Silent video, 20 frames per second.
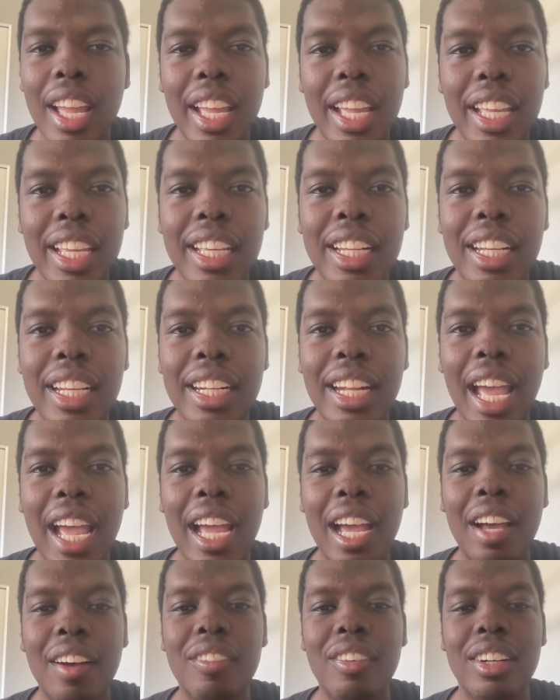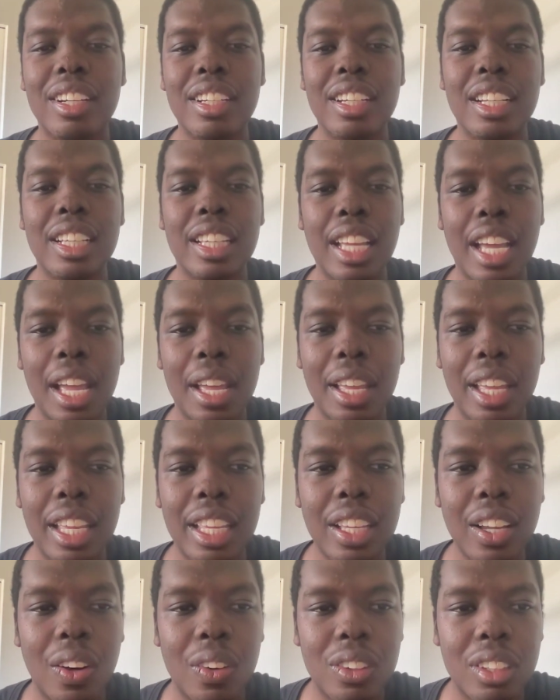he didn't have a good game.
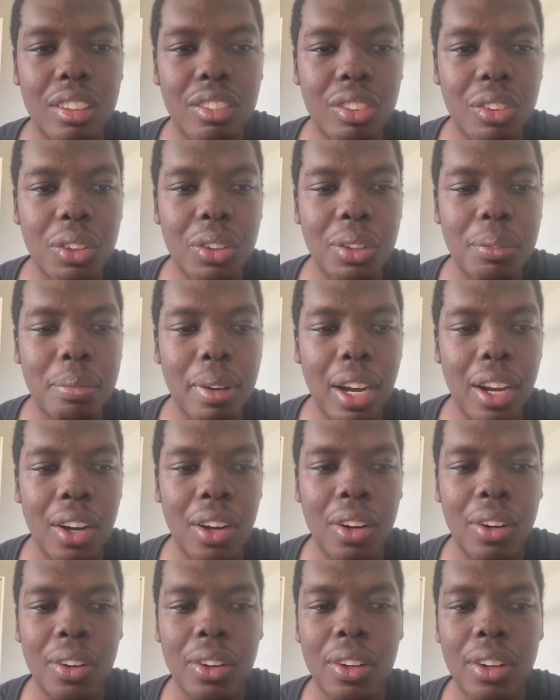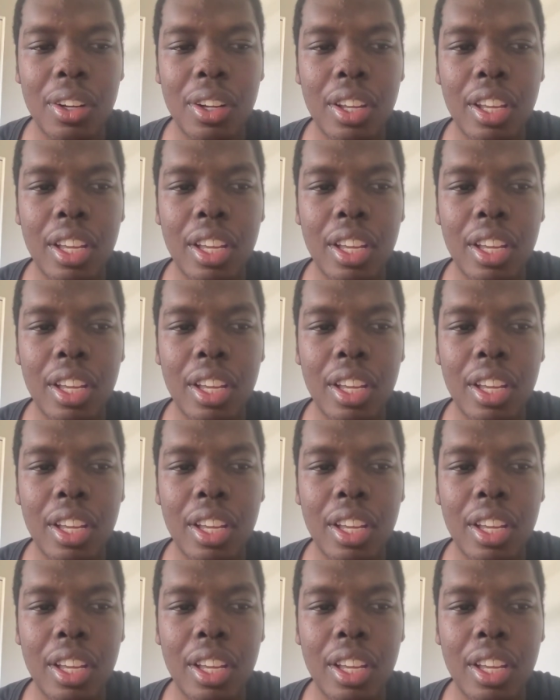He only threw the ball